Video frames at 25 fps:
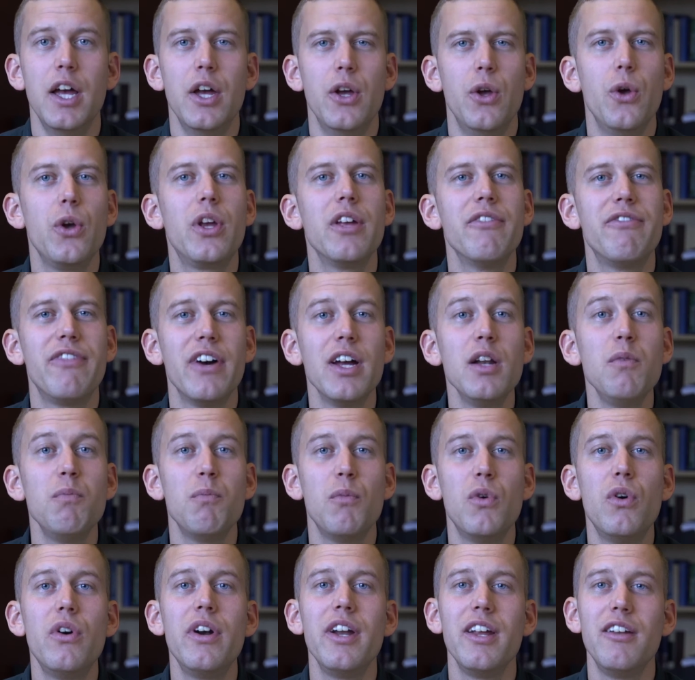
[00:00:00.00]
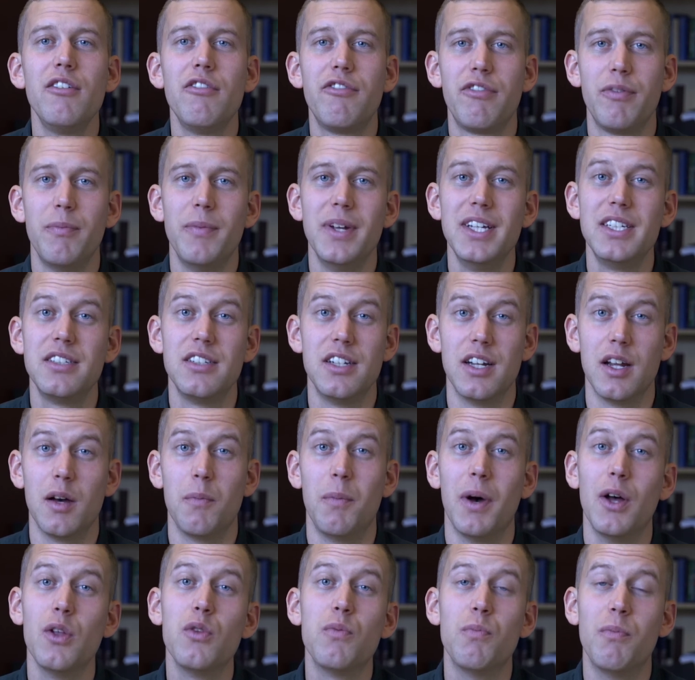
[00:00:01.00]
You can find more information
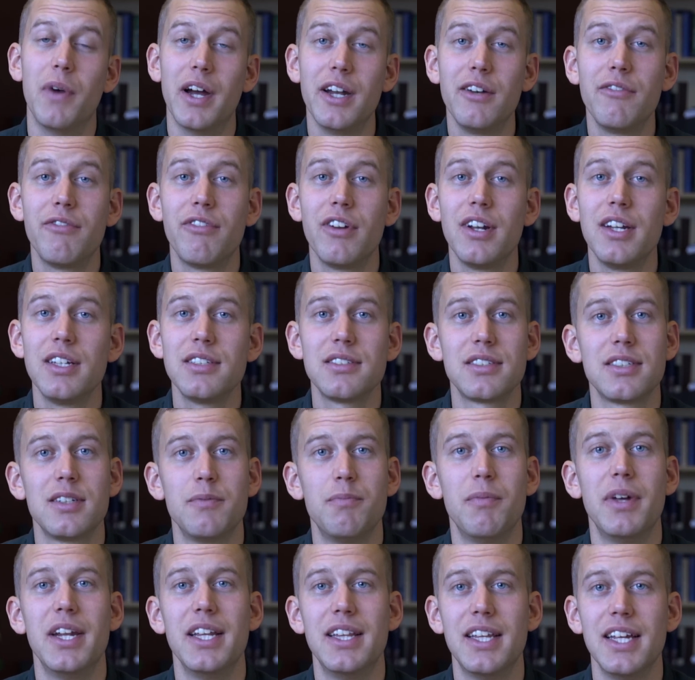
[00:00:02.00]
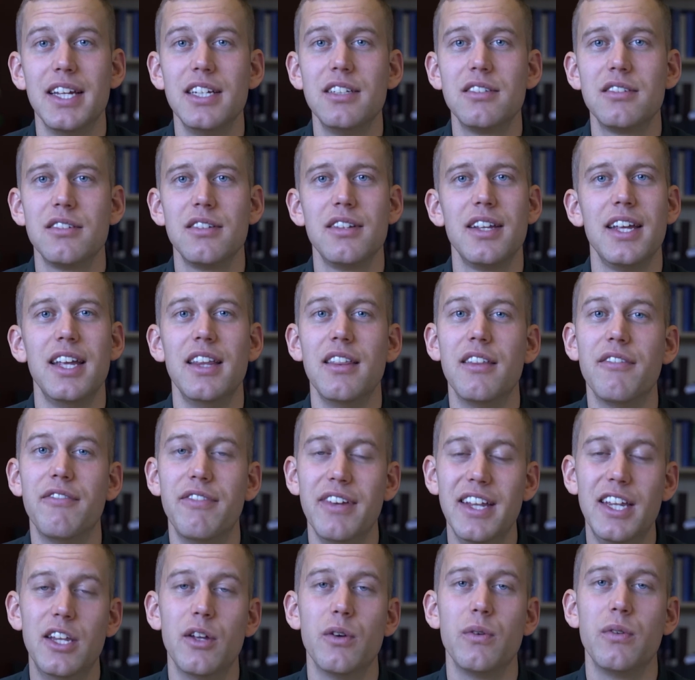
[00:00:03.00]
about mindfulness meditation in the
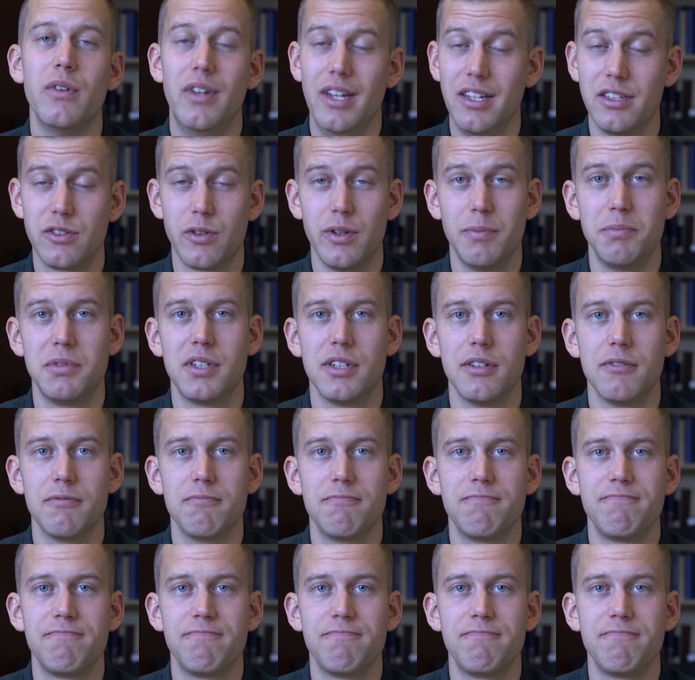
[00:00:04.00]
video description.